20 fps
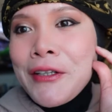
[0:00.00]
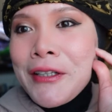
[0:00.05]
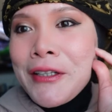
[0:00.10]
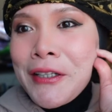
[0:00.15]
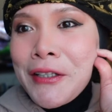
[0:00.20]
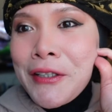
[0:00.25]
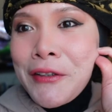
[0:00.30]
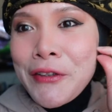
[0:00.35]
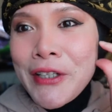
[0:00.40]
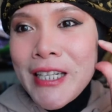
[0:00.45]

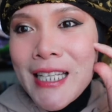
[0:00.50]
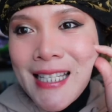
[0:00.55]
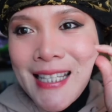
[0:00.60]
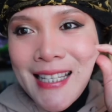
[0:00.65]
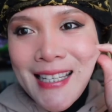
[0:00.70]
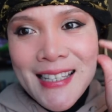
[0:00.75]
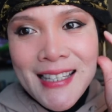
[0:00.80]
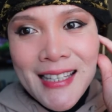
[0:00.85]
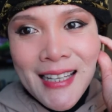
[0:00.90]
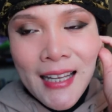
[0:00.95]

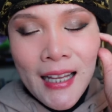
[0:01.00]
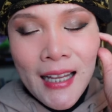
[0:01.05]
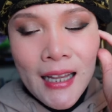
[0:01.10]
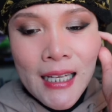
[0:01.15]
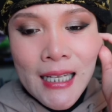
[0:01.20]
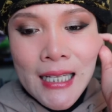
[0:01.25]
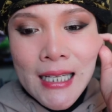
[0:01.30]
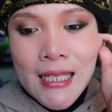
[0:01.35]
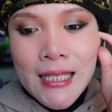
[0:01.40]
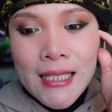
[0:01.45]
increases
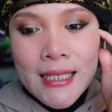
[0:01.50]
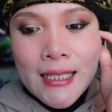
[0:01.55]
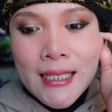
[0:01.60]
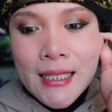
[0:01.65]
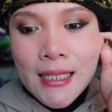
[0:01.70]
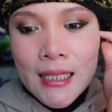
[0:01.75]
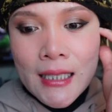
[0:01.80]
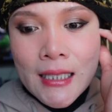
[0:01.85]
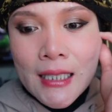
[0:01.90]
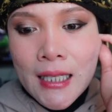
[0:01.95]

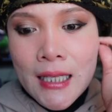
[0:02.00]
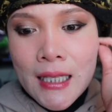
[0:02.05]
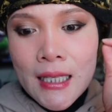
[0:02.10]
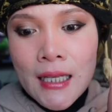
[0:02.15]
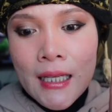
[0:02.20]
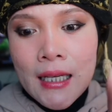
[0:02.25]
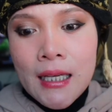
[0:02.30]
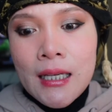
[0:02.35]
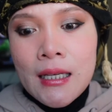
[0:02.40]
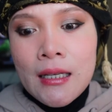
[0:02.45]

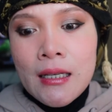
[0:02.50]
elasticity,